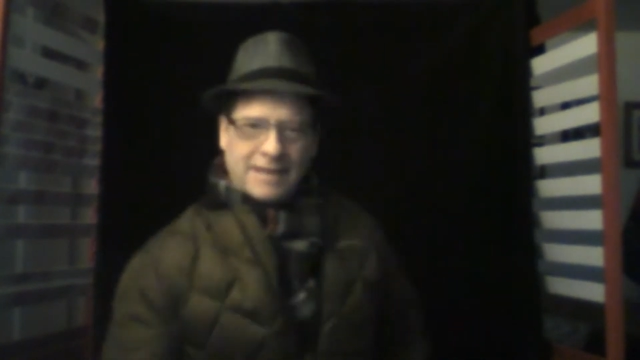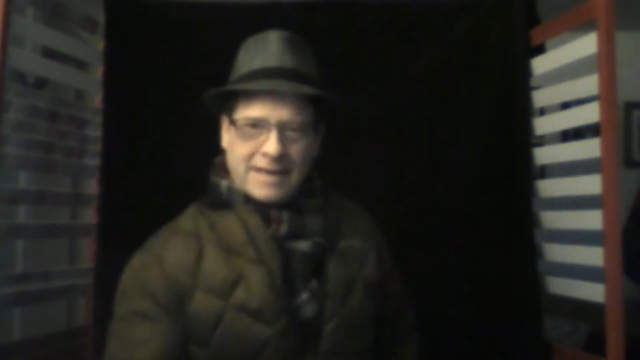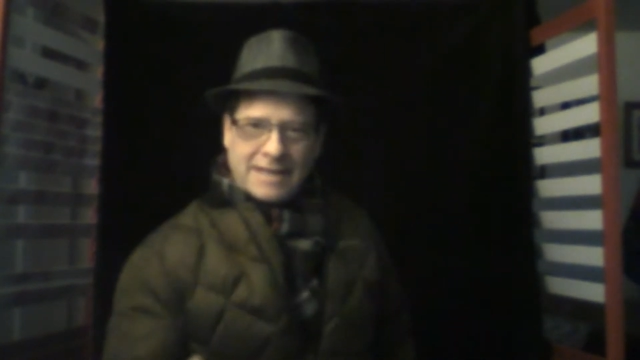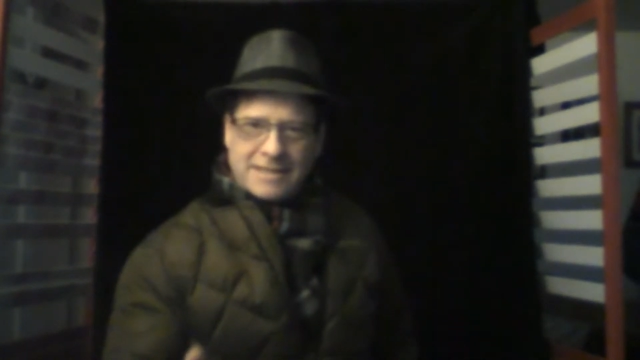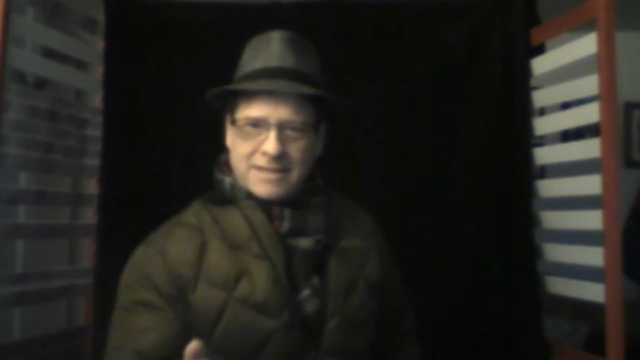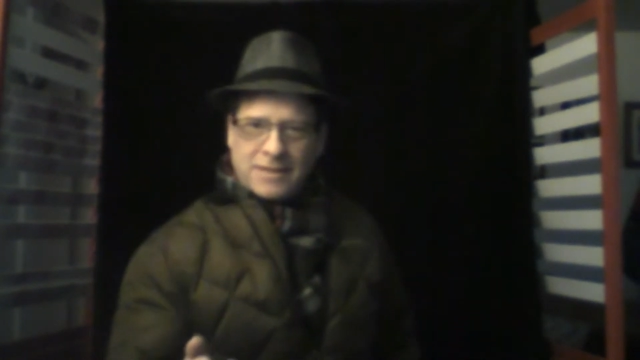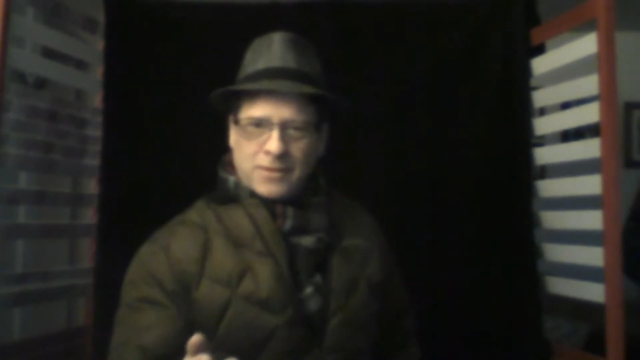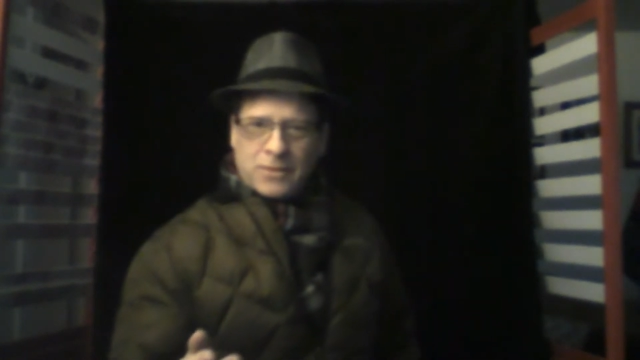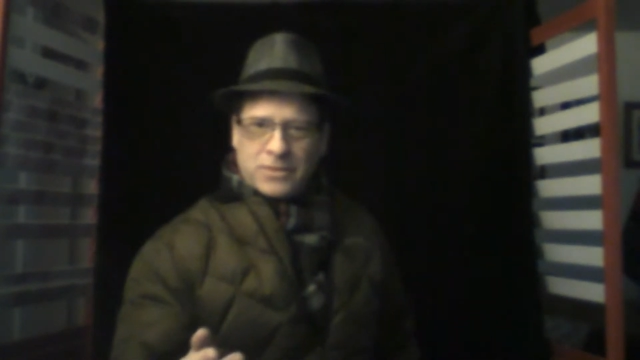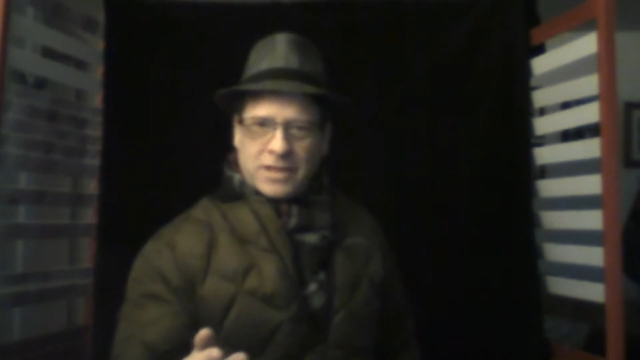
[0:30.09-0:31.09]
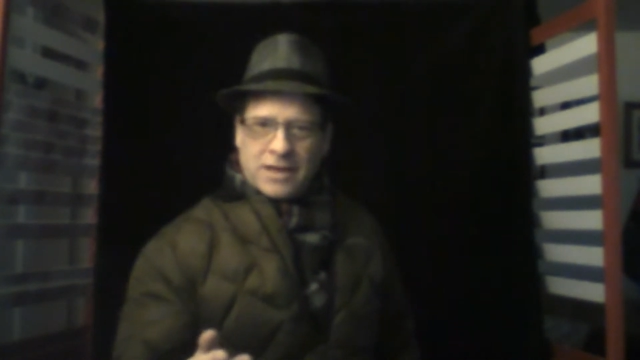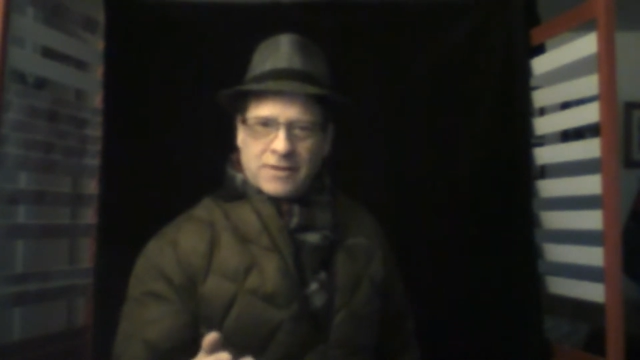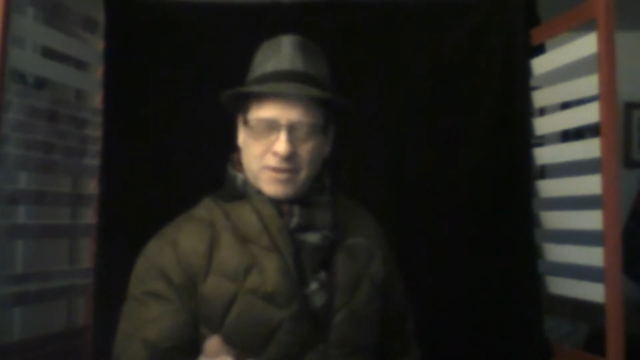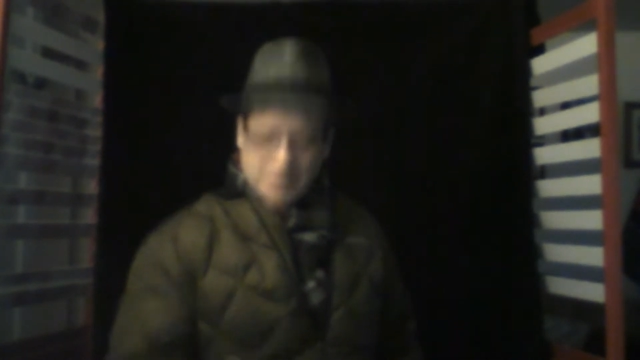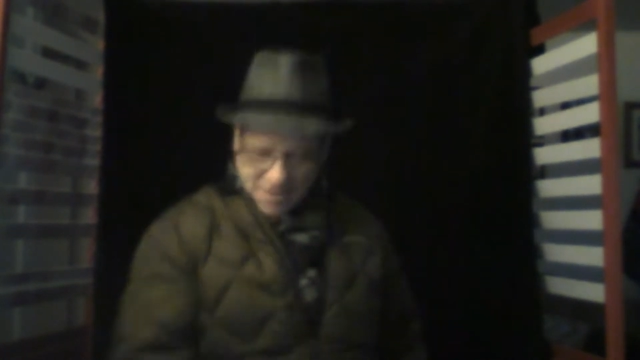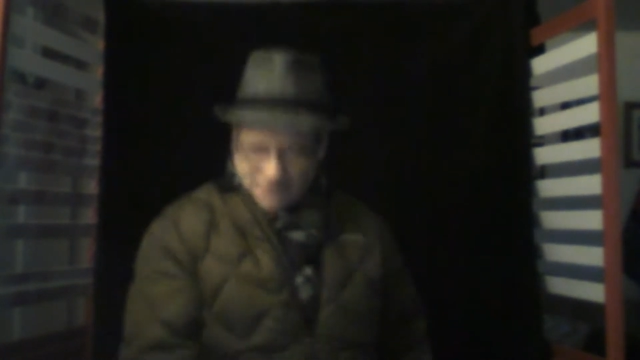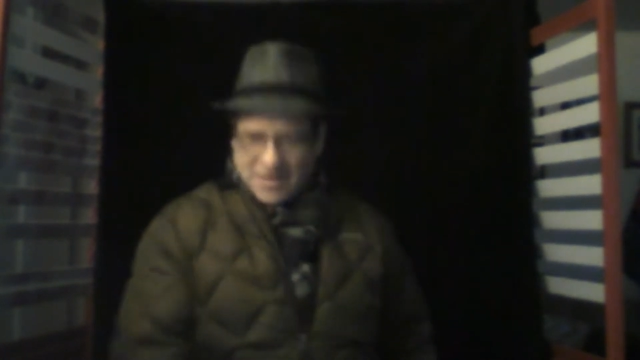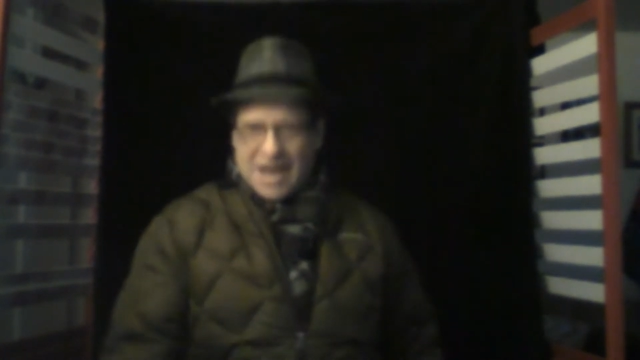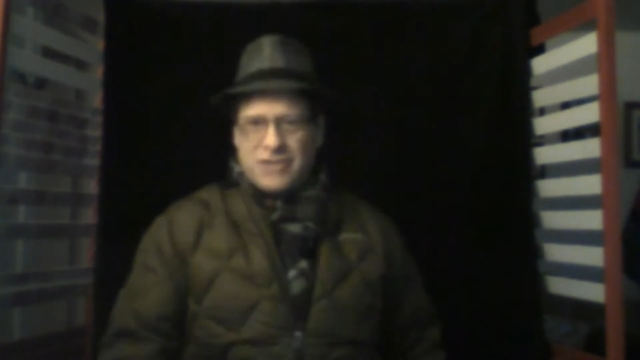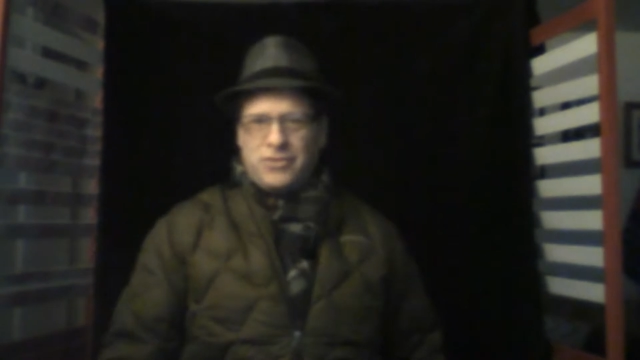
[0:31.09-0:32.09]
Get you to the hotel room, they
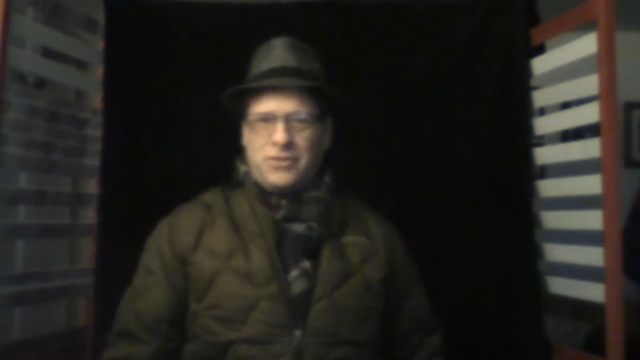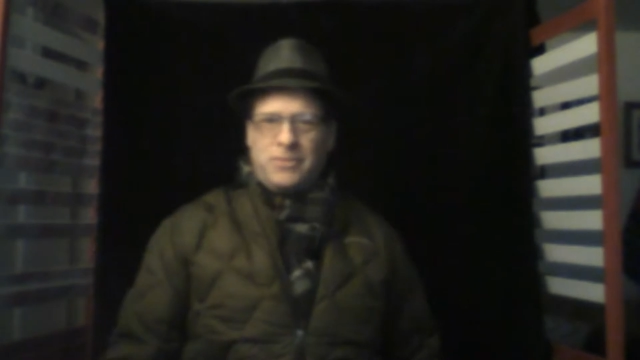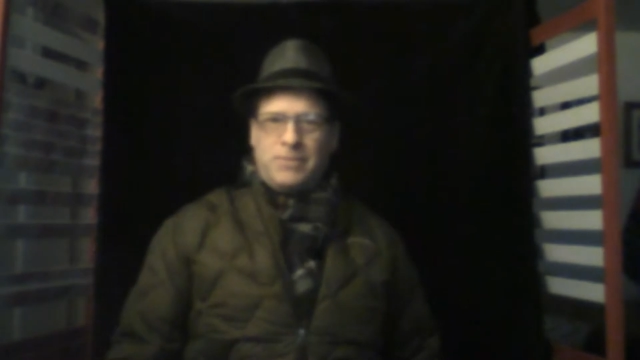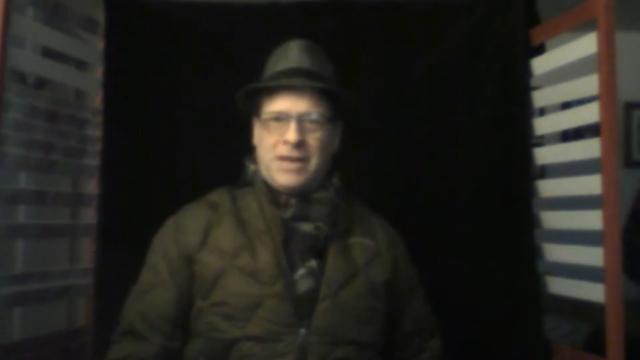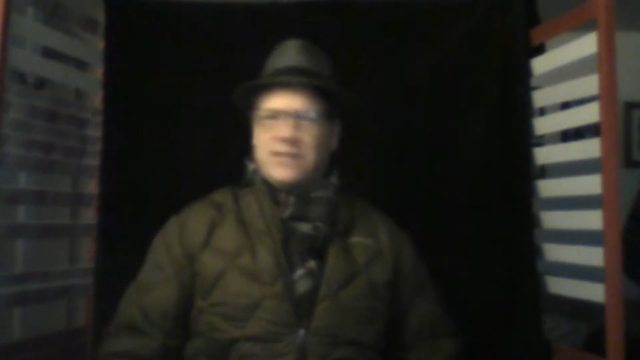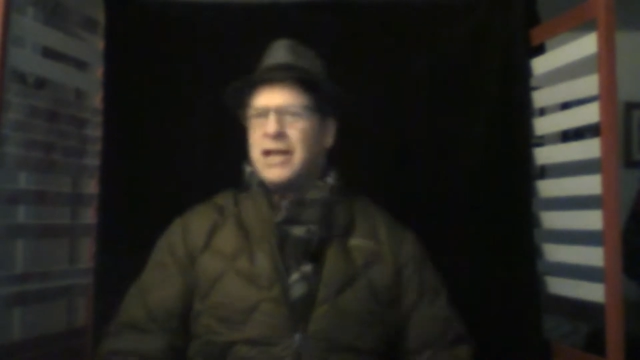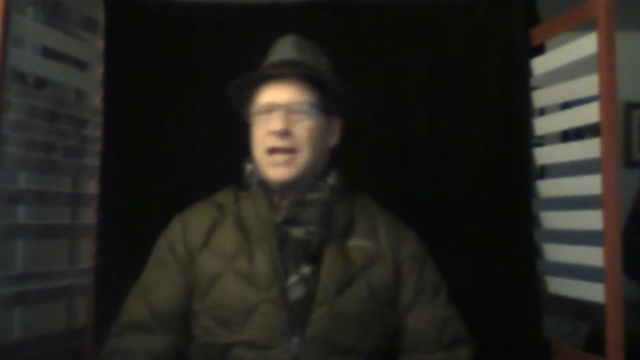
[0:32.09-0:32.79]
flash you their penis.